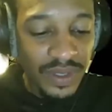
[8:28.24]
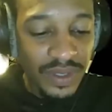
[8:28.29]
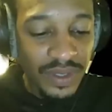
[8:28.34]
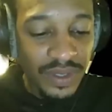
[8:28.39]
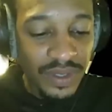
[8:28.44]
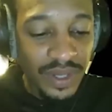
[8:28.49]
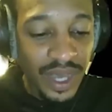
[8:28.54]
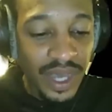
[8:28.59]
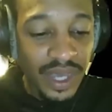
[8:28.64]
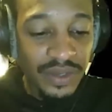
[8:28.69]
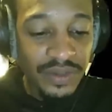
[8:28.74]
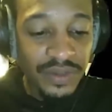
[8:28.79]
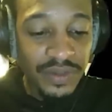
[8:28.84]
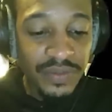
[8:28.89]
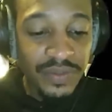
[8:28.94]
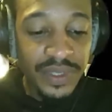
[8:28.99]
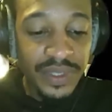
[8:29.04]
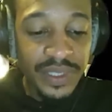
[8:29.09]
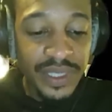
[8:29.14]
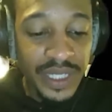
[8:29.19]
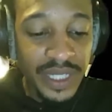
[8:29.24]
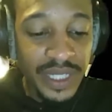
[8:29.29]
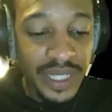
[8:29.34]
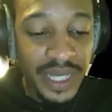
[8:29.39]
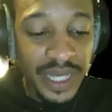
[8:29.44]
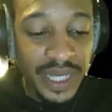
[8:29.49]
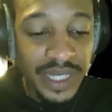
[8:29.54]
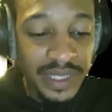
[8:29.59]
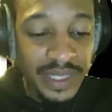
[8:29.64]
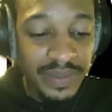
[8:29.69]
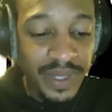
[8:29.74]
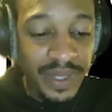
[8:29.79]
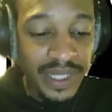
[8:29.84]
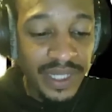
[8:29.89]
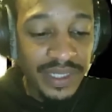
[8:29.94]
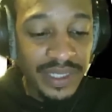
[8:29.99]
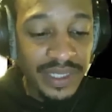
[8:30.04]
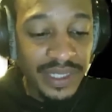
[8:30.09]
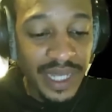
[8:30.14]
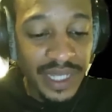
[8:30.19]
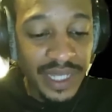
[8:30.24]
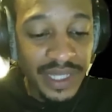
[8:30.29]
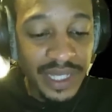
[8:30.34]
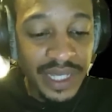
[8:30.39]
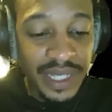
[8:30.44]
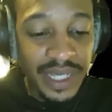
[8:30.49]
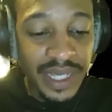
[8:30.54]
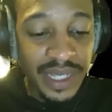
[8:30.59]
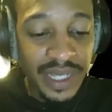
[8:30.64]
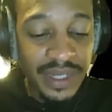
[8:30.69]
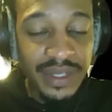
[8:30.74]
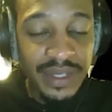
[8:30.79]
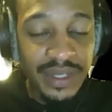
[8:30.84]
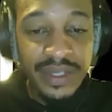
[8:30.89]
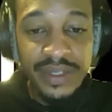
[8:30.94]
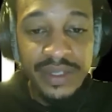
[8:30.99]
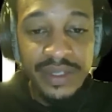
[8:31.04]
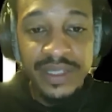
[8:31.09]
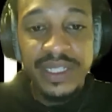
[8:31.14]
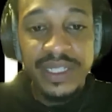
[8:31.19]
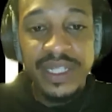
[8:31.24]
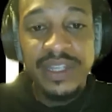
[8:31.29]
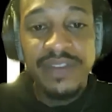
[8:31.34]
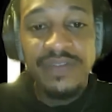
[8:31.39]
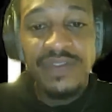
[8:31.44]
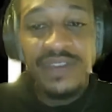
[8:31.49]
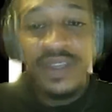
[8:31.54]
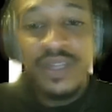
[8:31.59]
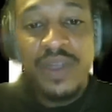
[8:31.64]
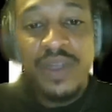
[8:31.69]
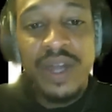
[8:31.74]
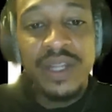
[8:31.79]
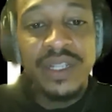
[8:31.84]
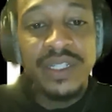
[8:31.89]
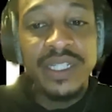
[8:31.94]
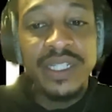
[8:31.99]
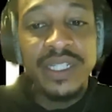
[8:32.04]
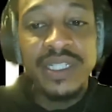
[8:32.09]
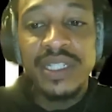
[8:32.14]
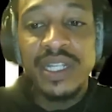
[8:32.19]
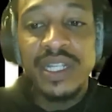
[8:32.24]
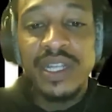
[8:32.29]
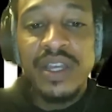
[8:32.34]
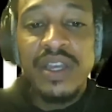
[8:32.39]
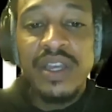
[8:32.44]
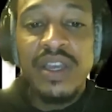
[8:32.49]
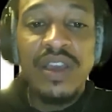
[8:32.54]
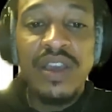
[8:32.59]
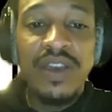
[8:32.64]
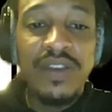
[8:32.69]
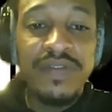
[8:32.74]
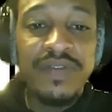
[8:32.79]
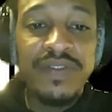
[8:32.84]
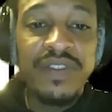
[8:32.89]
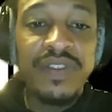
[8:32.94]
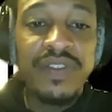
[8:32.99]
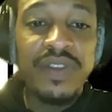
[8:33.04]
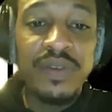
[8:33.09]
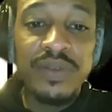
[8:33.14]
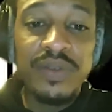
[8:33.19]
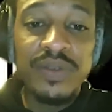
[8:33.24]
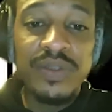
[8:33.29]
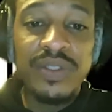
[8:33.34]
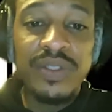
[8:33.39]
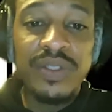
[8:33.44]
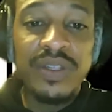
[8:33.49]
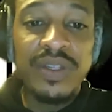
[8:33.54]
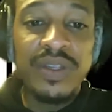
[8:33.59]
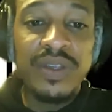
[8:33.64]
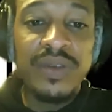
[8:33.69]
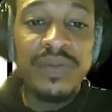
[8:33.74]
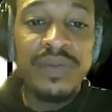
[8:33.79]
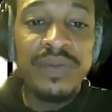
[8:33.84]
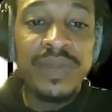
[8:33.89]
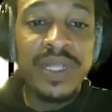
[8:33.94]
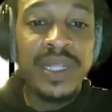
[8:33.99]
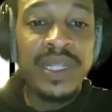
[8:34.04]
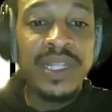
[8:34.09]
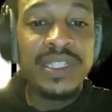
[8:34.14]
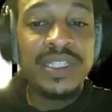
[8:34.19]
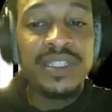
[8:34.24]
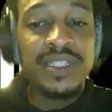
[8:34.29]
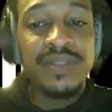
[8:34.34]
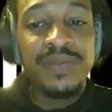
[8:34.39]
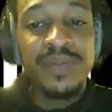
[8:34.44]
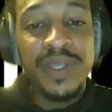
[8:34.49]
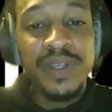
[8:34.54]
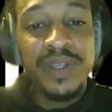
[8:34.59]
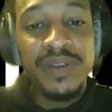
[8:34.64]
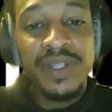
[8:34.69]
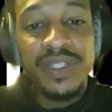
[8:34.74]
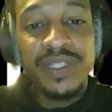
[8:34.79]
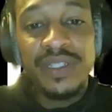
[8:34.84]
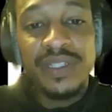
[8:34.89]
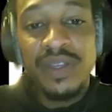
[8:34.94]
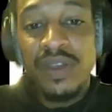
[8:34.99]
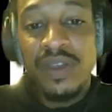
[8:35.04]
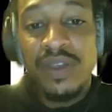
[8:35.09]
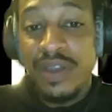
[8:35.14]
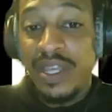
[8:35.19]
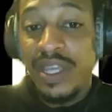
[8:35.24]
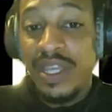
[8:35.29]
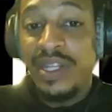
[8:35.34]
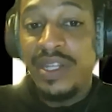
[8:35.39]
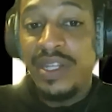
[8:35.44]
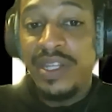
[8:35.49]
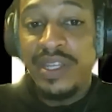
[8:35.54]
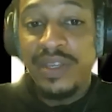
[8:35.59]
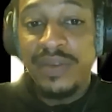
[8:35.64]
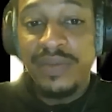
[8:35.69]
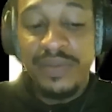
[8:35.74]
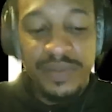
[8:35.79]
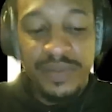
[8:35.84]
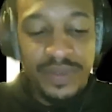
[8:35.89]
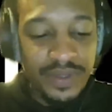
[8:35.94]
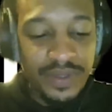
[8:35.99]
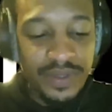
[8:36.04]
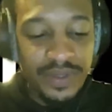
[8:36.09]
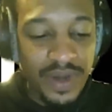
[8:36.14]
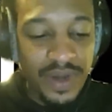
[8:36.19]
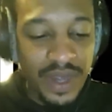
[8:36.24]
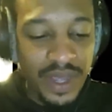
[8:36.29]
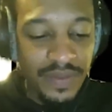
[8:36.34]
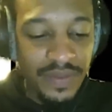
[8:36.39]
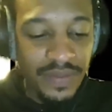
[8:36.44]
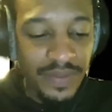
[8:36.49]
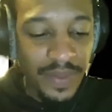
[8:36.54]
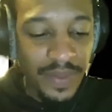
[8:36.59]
Now, we see that he's being checked again to see if the qualities of those malignant spirits are in him, right?